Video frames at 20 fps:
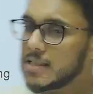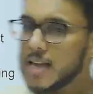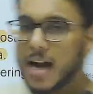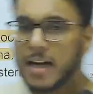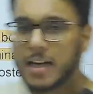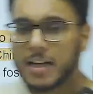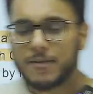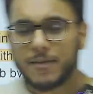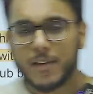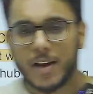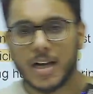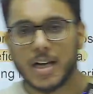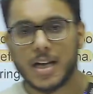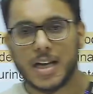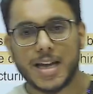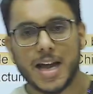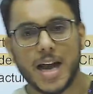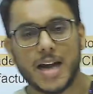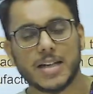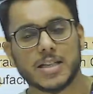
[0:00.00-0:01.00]
if India
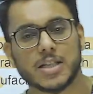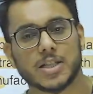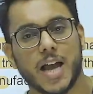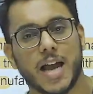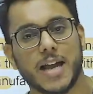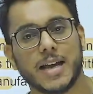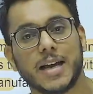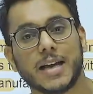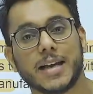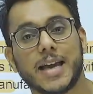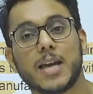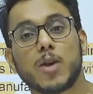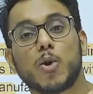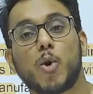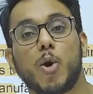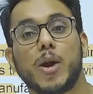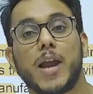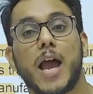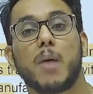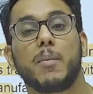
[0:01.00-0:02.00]
and China can
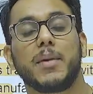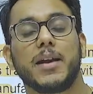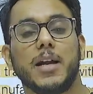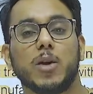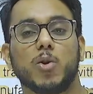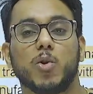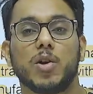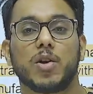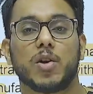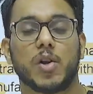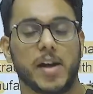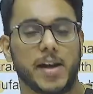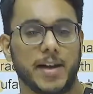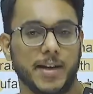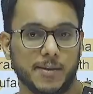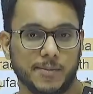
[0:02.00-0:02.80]
collaborate on trade,